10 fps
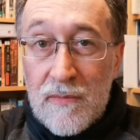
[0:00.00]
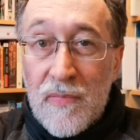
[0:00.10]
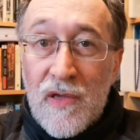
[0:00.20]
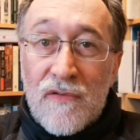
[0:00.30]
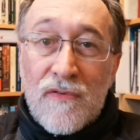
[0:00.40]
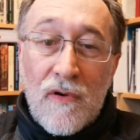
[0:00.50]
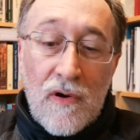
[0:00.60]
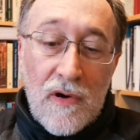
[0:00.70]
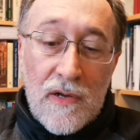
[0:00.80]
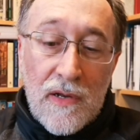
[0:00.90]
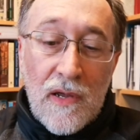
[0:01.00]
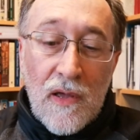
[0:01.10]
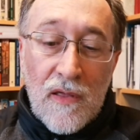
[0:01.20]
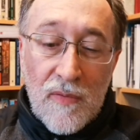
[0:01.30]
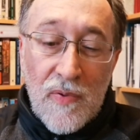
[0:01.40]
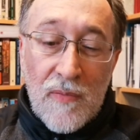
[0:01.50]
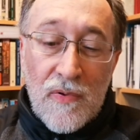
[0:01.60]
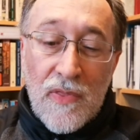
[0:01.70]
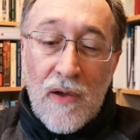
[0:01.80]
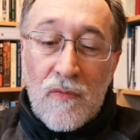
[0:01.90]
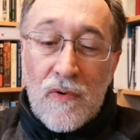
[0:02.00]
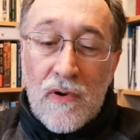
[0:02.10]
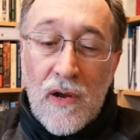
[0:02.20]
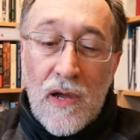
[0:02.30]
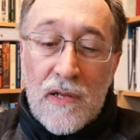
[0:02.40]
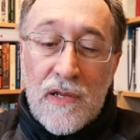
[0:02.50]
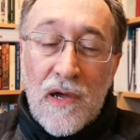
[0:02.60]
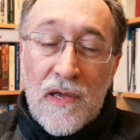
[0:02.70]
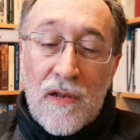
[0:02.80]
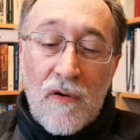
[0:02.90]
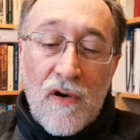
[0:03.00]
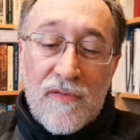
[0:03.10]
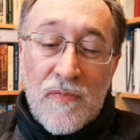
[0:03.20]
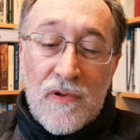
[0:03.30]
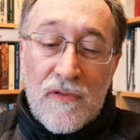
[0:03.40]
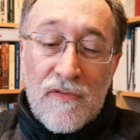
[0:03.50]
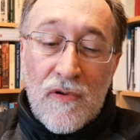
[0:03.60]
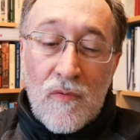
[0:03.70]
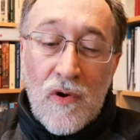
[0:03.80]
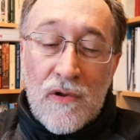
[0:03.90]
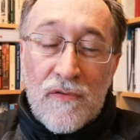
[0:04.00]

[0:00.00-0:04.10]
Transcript: based on the people that were dying in hospital and so on.